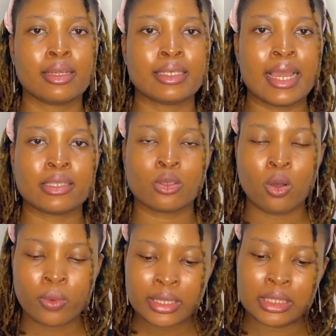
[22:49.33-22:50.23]
there's
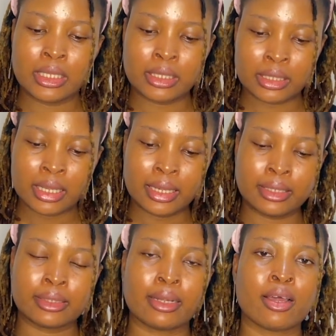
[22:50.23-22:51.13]
always this
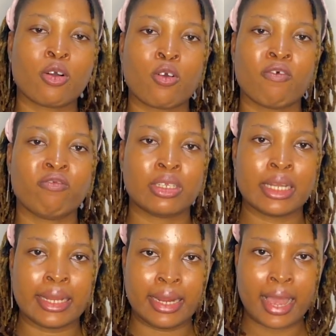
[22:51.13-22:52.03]
internal conflict
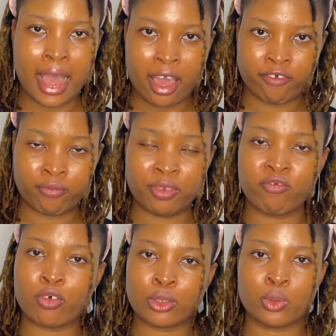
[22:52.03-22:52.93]
that they have
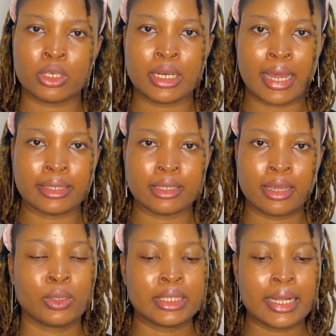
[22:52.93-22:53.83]
before doing that.
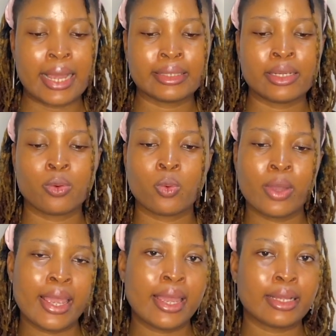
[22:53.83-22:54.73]
So it's like they
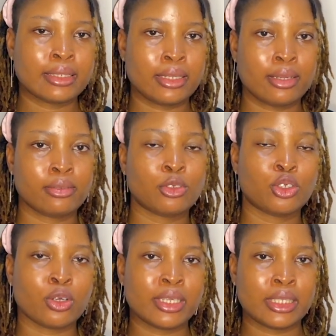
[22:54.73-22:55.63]
weigh the
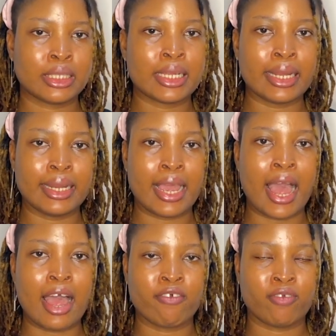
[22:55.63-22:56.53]
choices that they have.